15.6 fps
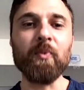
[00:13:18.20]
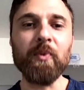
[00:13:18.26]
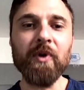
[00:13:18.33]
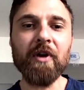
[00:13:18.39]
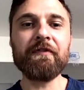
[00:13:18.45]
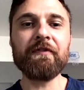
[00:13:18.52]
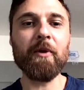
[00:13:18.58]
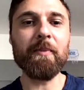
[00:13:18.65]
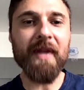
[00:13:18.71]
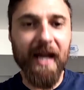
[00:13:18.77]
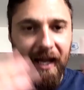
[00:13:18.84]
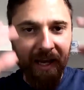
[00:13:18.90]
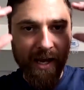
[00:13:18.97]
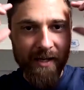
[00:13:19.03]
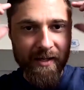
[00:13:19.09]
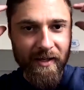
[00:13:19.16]
we were filming, I
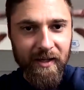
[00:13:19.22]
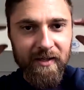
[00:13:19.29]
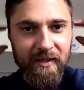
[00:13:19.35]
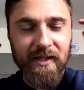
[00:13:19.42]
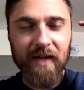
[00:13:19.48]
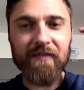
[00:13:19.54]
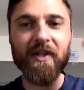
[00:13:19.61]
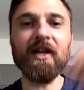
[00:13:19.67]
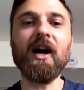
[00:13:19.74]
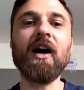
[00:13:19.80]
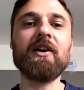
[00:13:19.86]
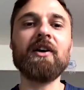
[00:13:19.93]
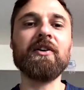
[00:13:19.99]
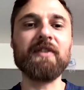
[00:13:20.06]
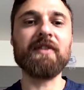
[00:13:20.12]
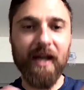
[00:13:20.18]
had safety
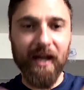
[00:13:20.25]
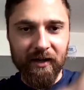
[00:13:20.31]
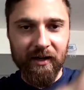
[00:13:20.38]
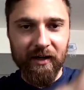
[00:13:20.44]
goggles. I had